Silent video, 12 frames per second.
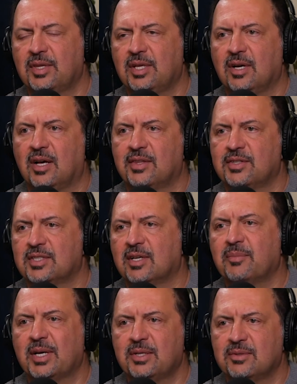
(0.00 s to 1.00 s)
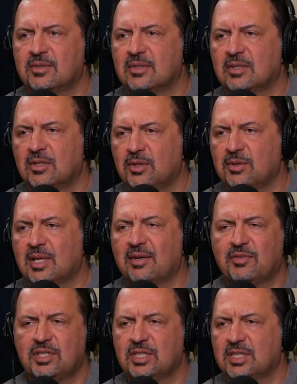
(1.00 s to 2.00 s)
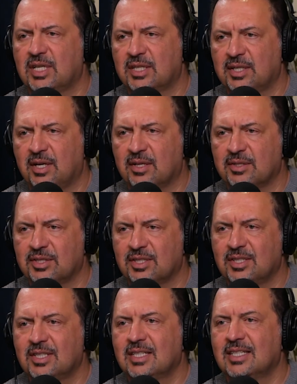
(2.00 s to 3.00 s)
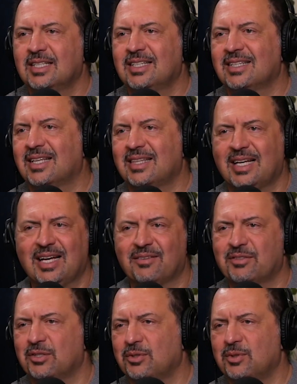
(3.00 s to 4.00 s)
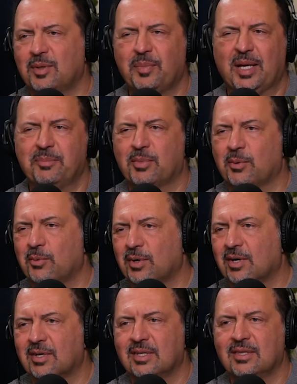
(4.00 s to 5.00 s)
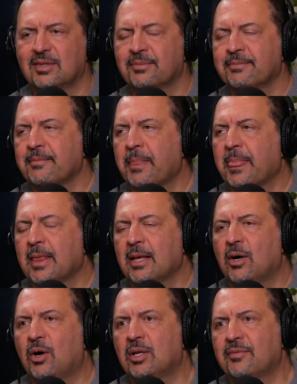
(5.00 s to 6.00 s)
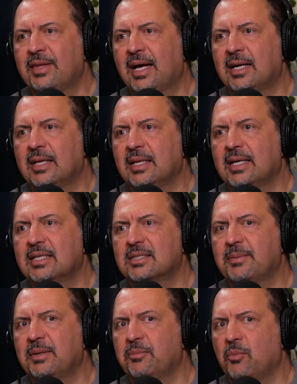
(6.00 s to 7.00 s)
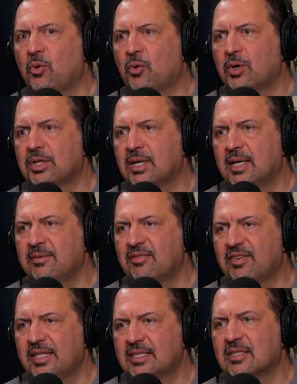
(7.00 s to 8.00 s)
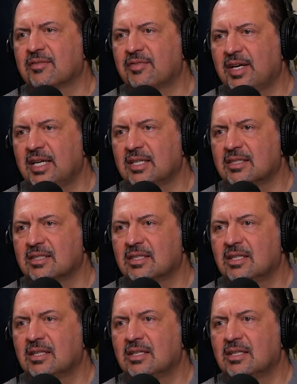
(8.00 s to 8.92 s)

the other stuff by leveraging technology that they have to do, the paperwork and all of that, and they can spend more time face to face,